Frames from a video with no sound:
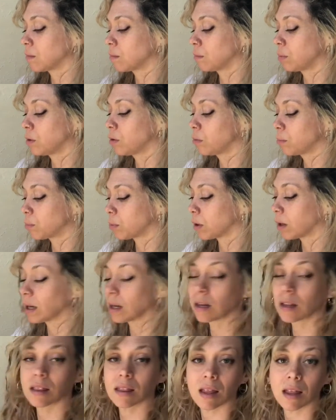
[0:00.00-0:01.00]

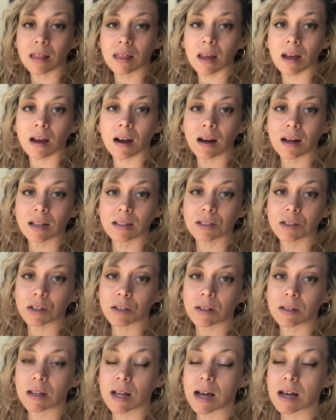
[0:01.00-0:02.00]
blueprint that they are
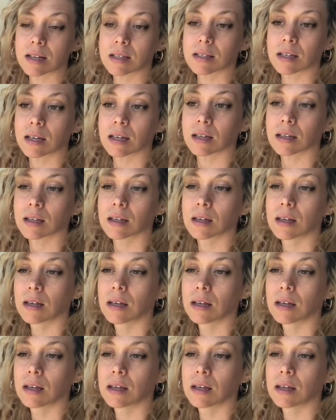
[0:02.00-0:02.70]
internalizing,